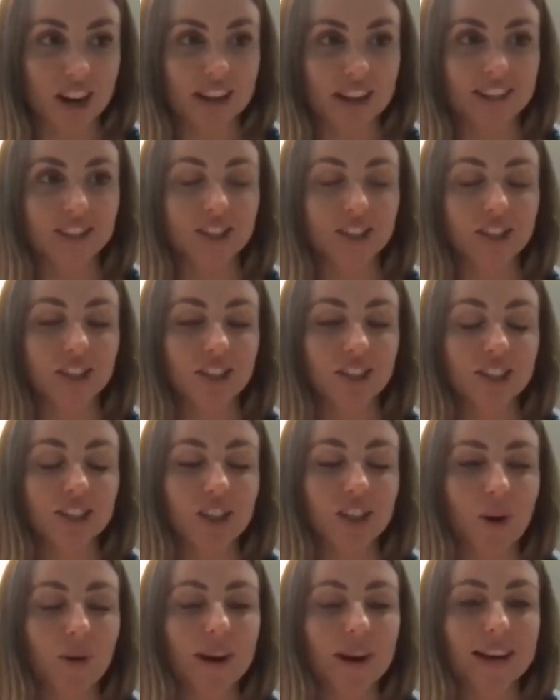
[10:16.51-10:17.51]
It's
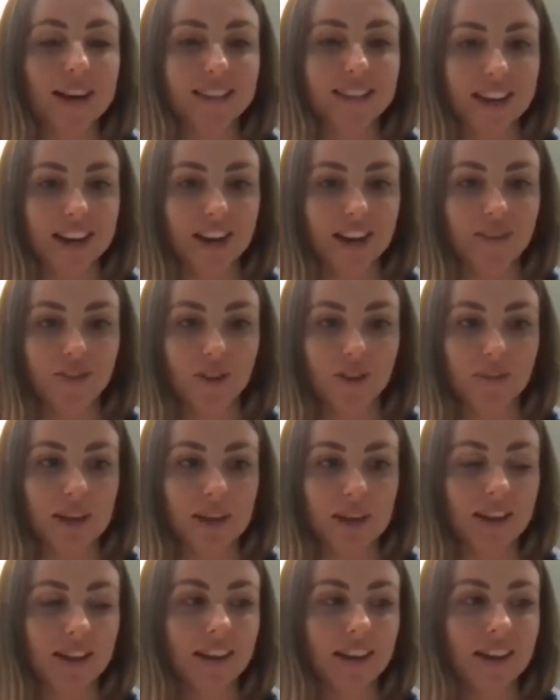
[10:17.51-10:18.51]
so exciting for
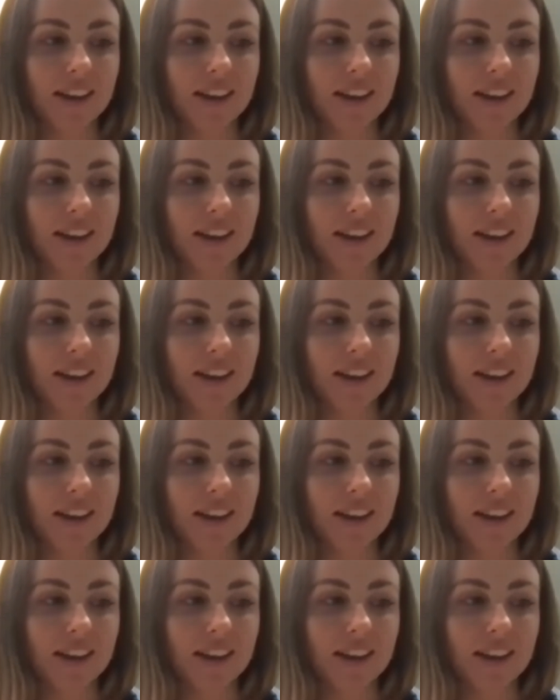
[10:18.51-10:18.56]
me